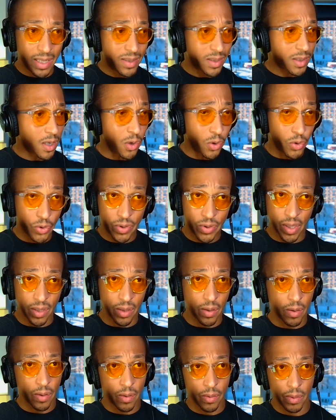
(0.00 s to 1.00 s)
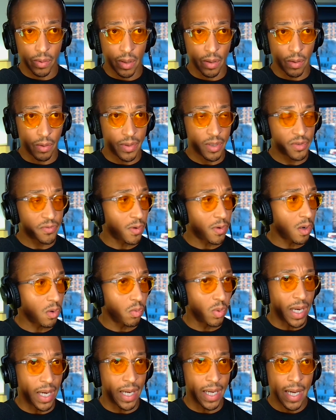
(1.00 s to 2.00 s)
East Coast and you're, you know, this far
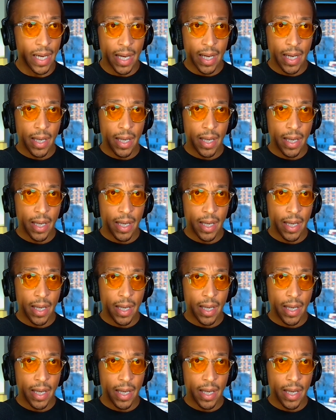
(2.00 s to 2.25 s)
away.